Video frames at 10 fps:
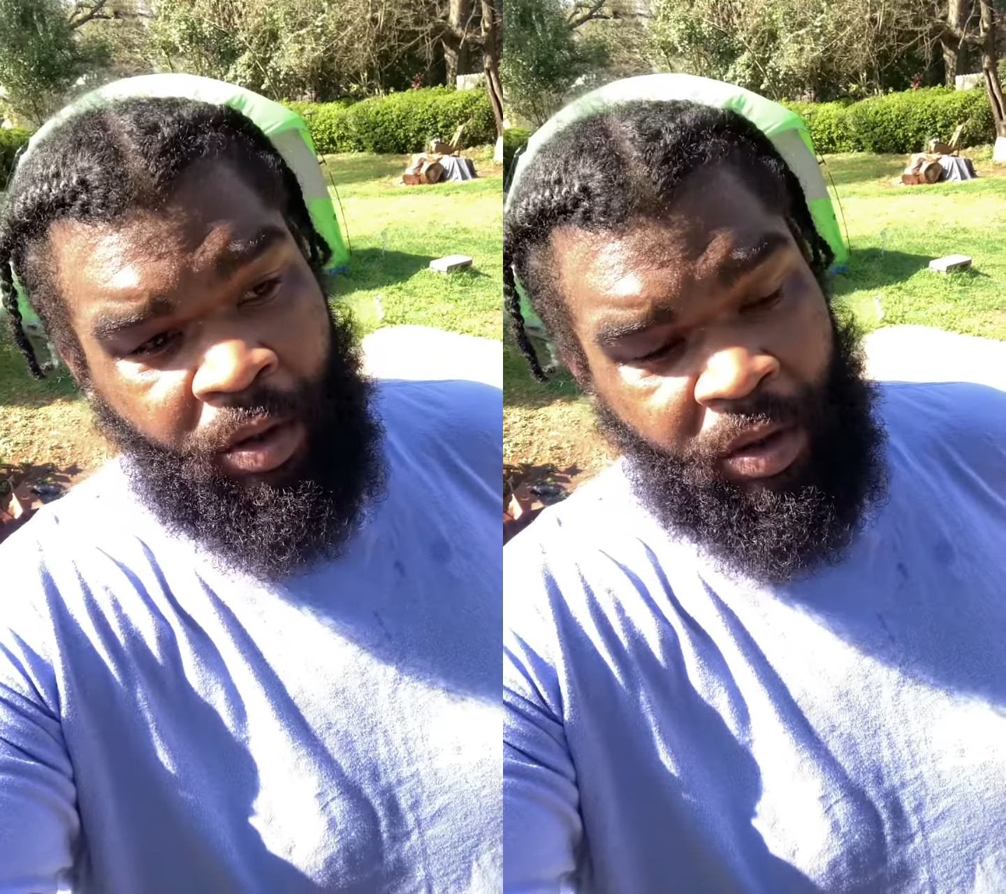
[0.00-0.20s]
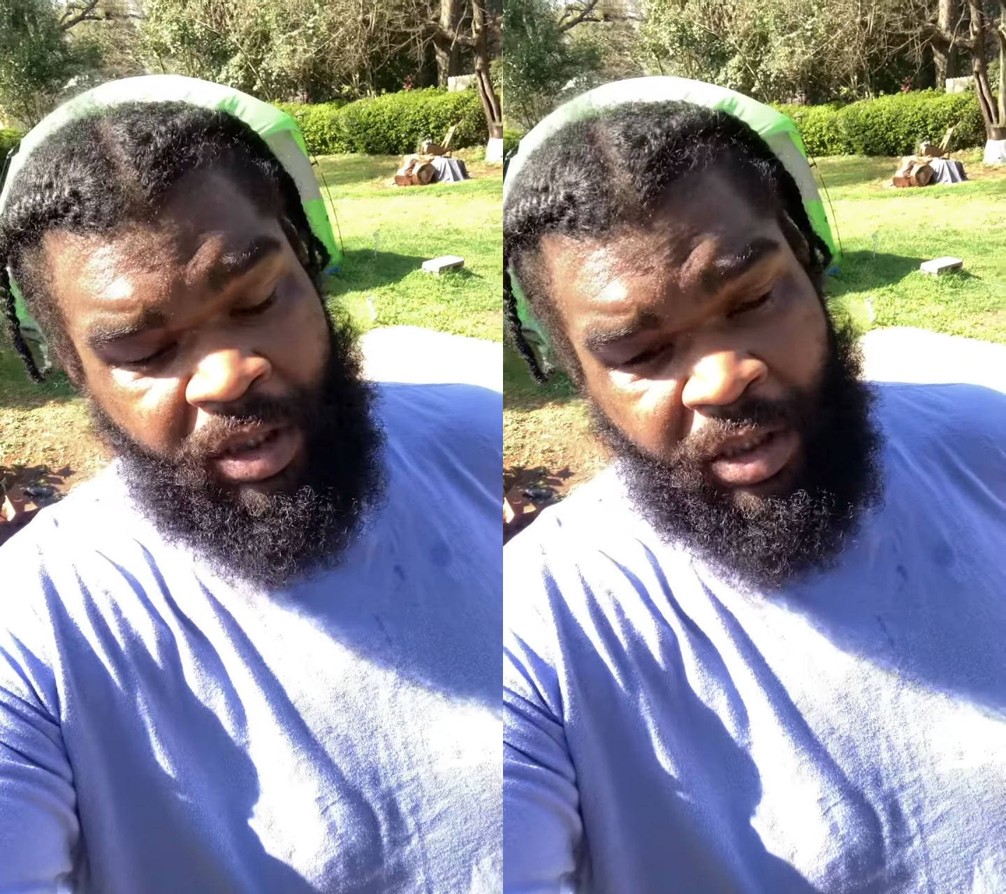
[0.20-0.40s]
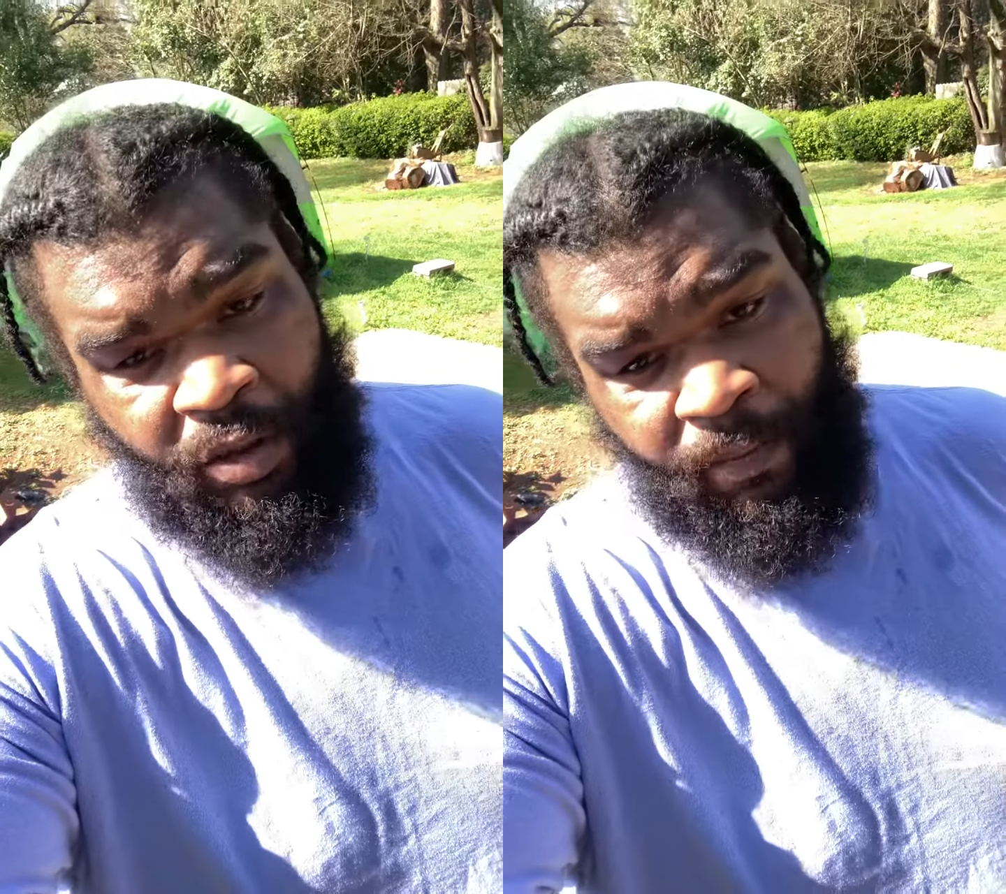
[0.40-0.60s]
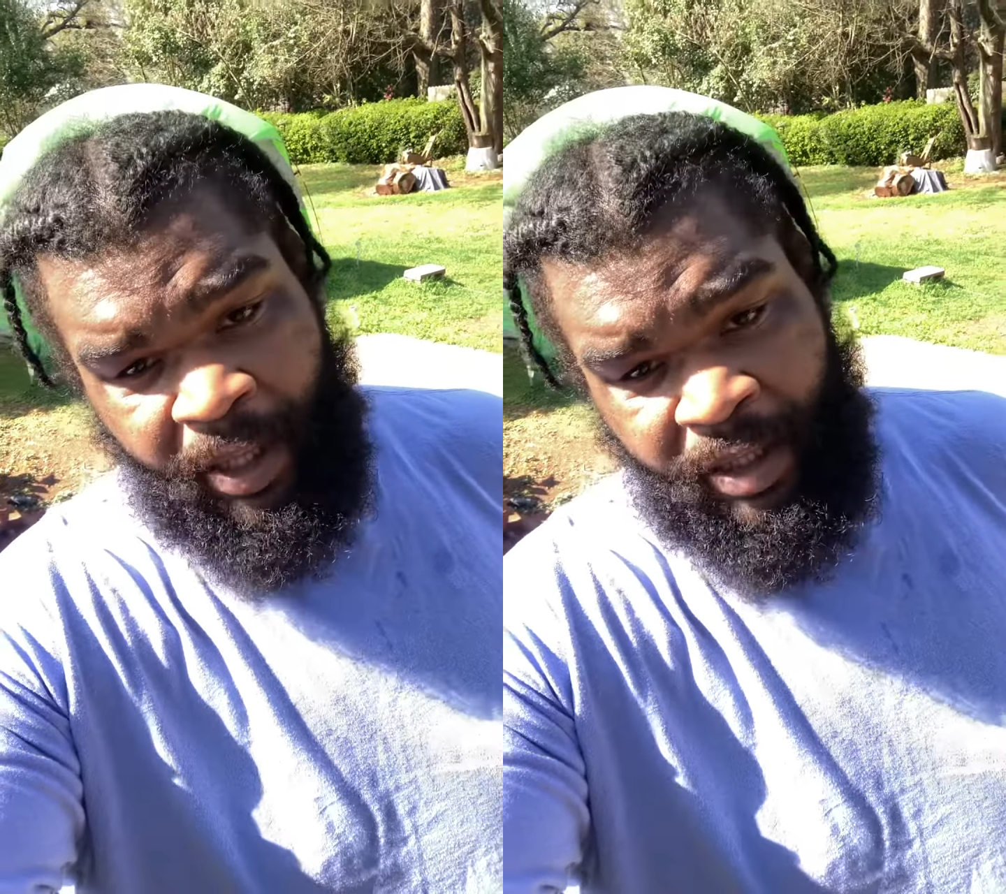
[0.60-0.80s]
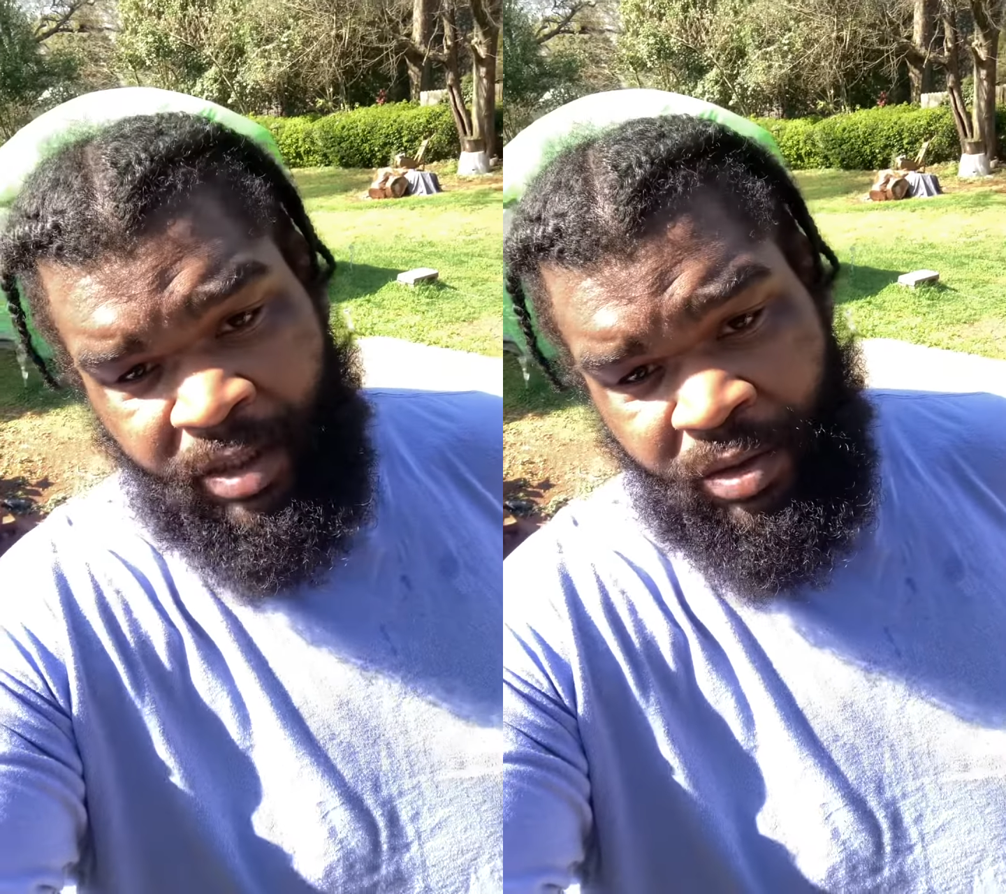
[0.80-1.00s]
since
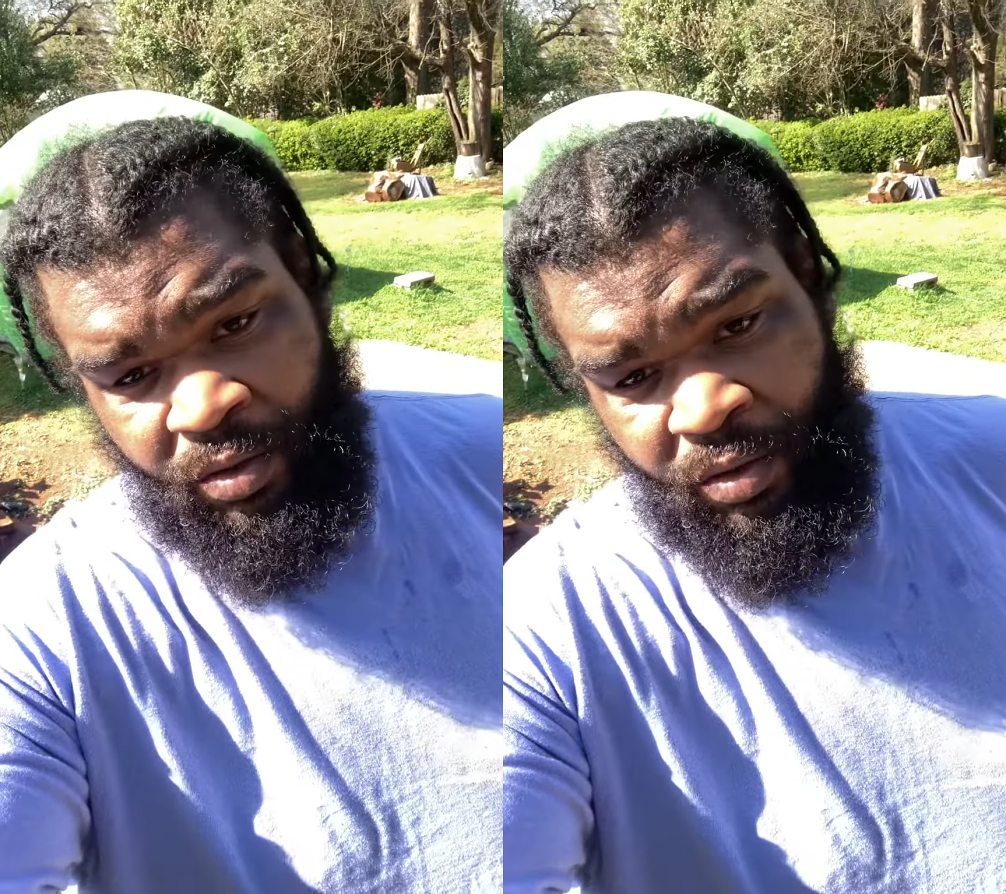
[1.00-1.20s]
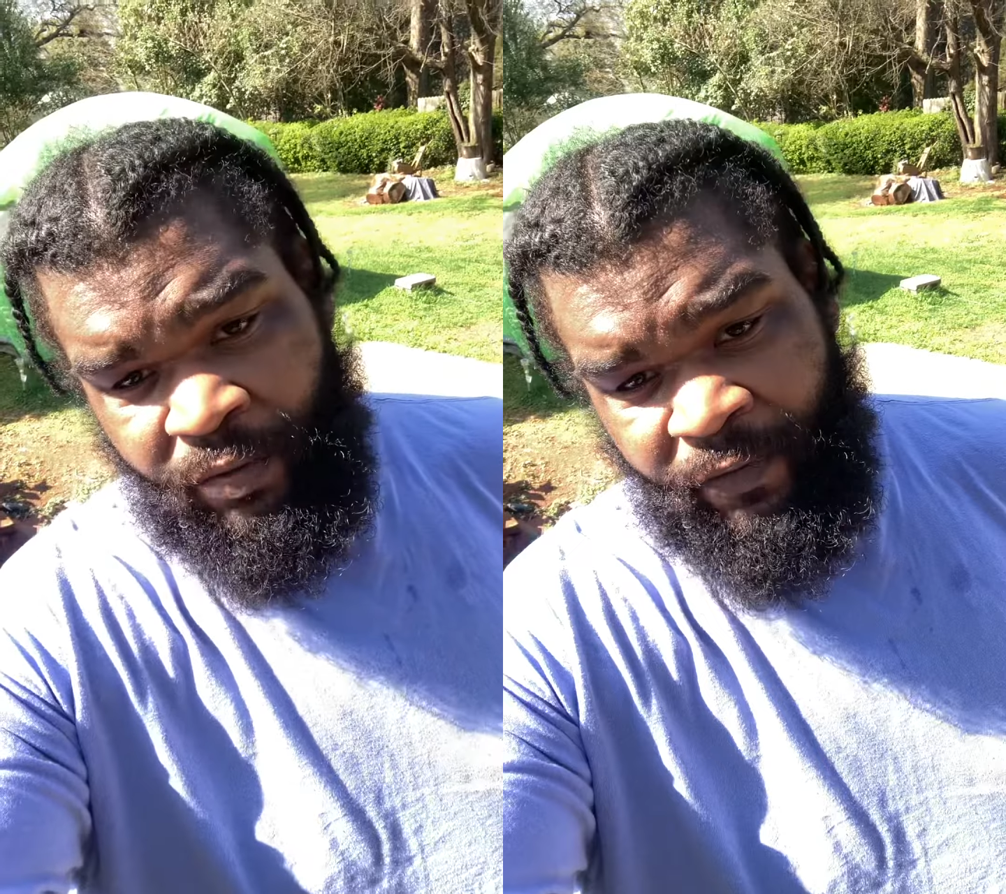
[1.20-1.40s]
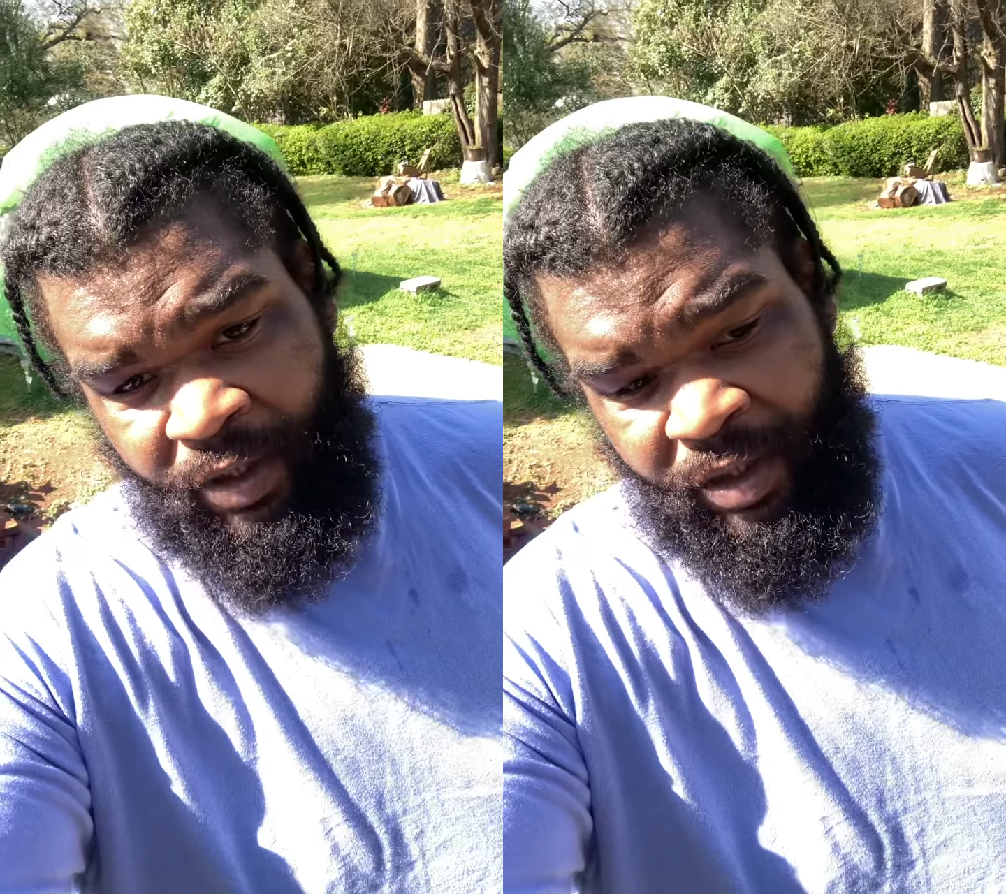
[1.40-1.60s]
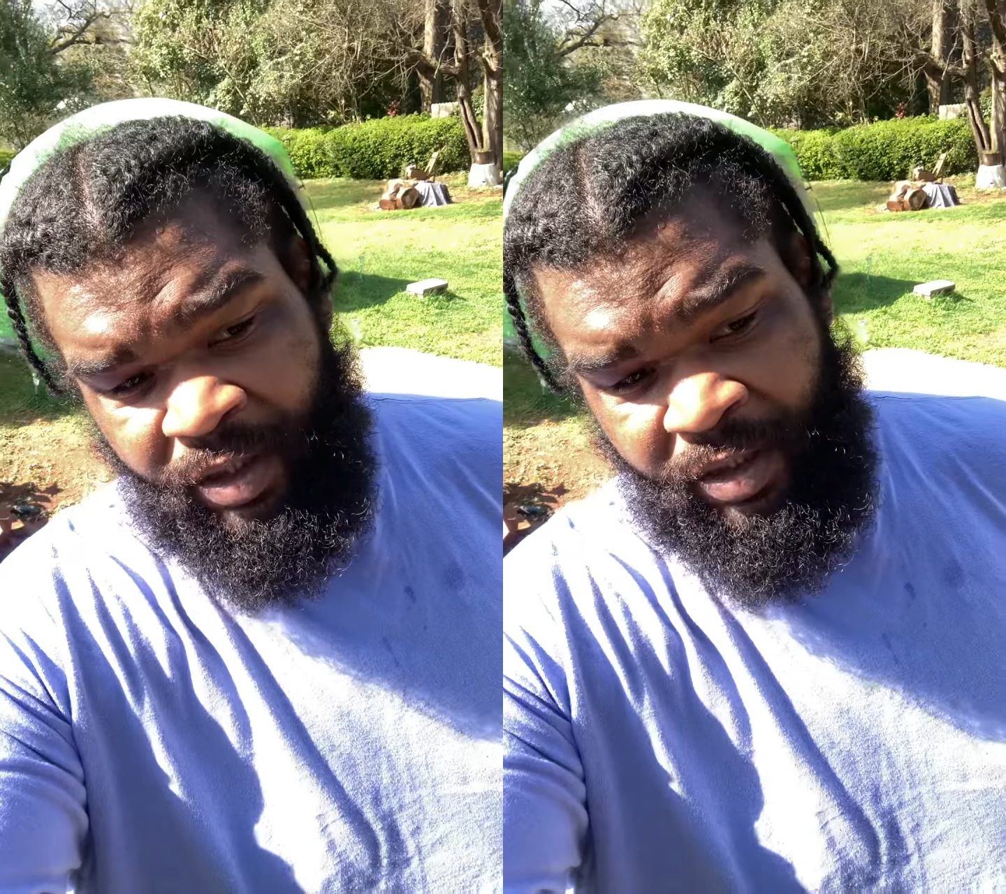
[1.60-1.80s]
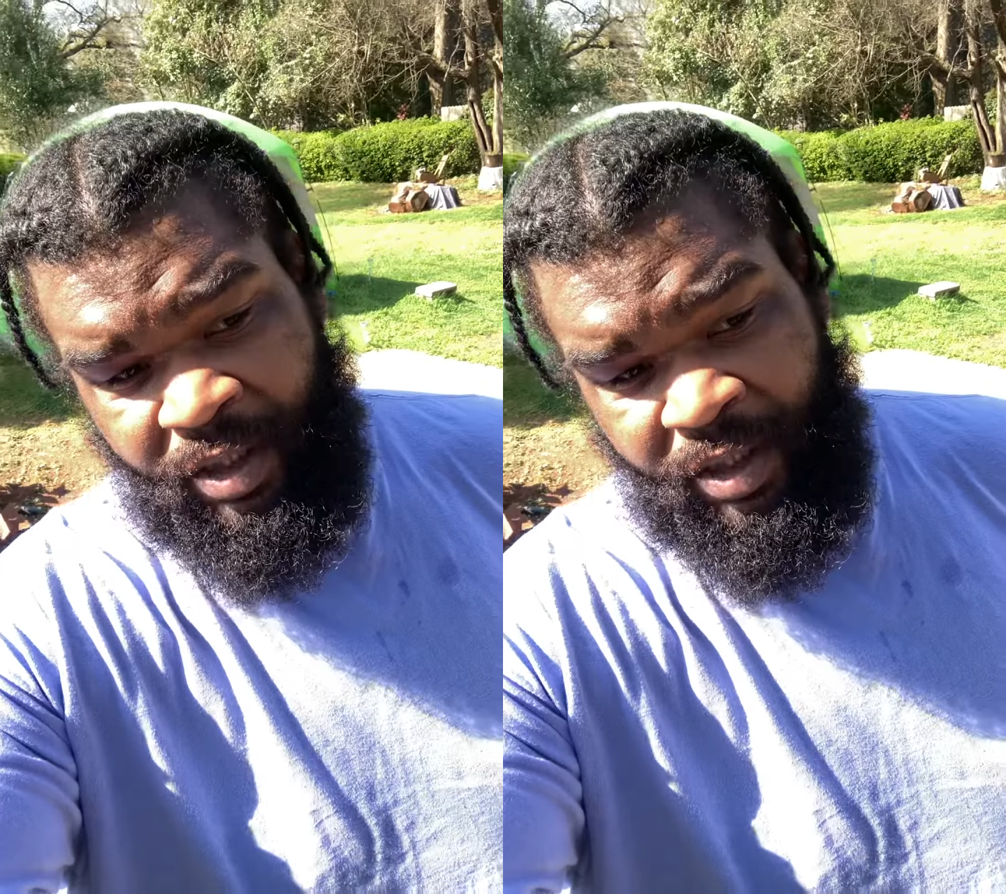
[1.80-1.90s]
nobody else do it for us,